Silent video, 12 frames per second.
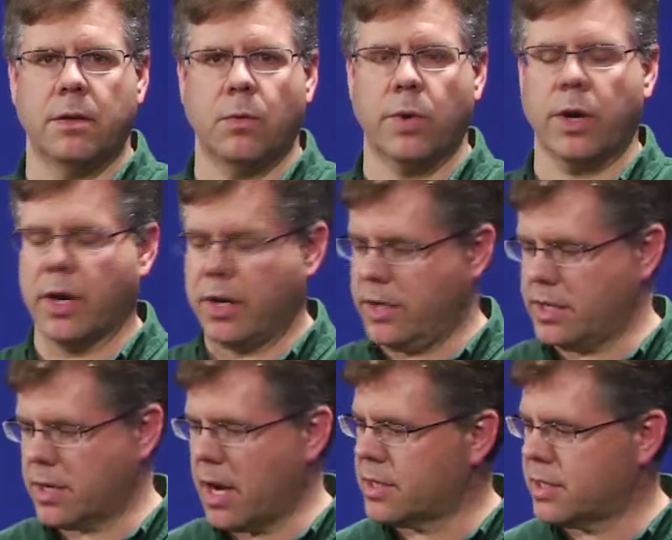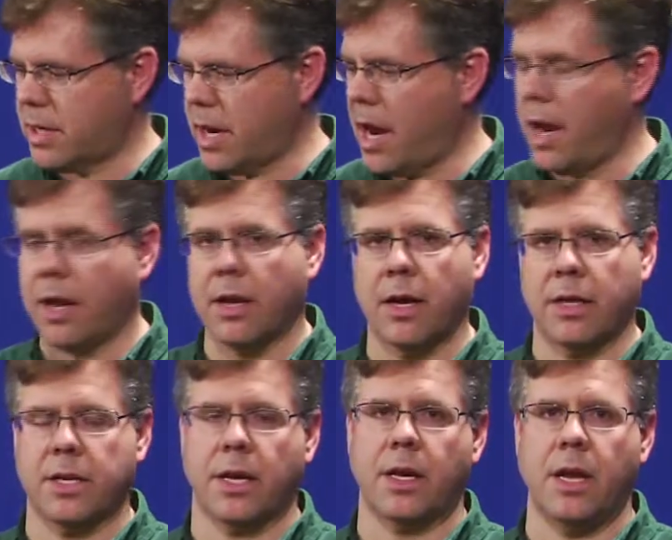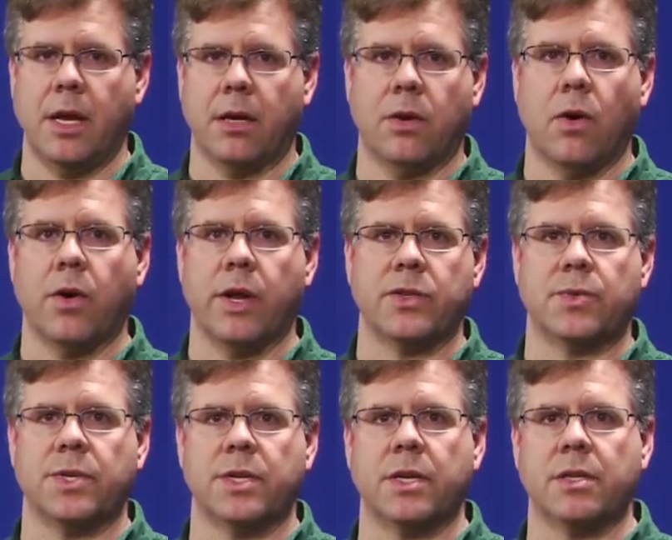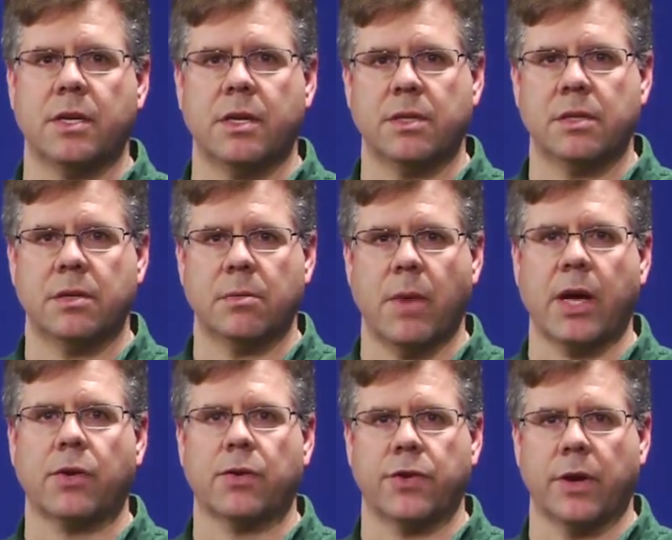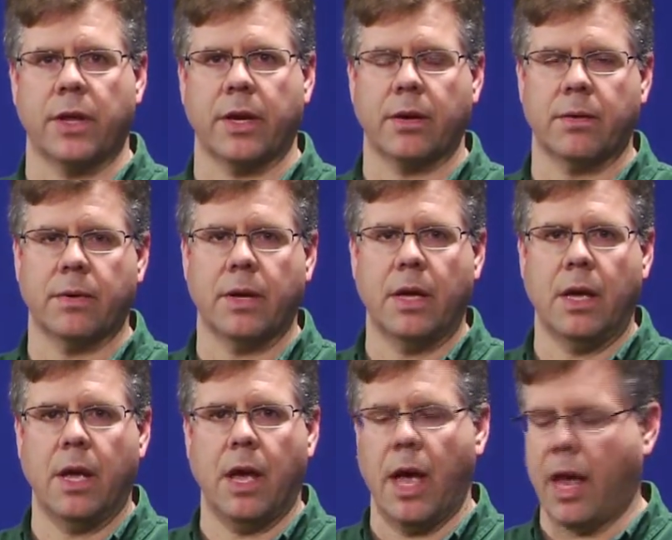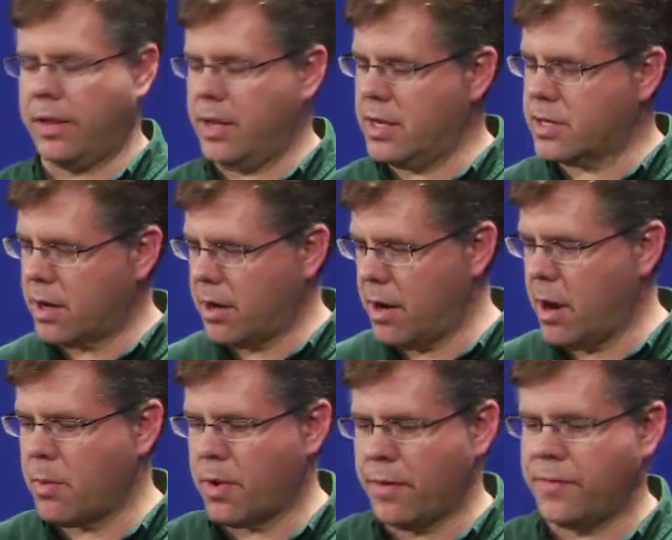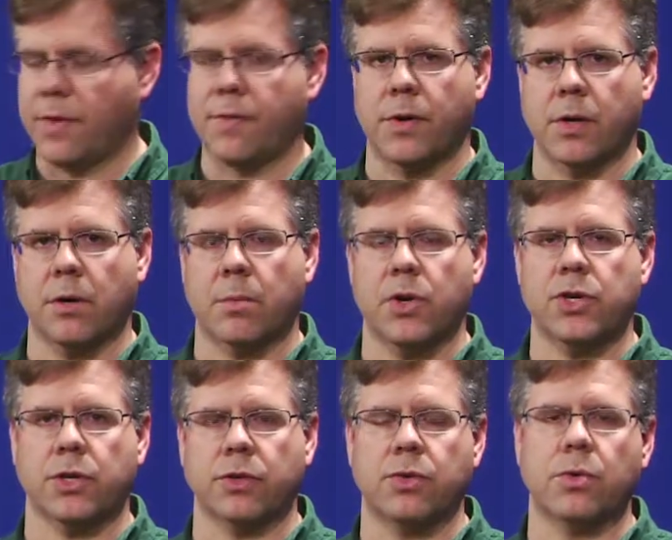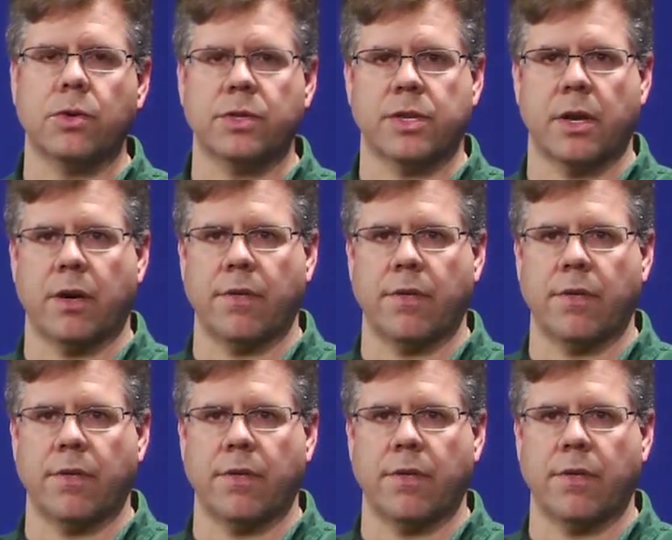We're going to discuss today a technique known as resistance microdrilling. And these are a number of different commercial tools that are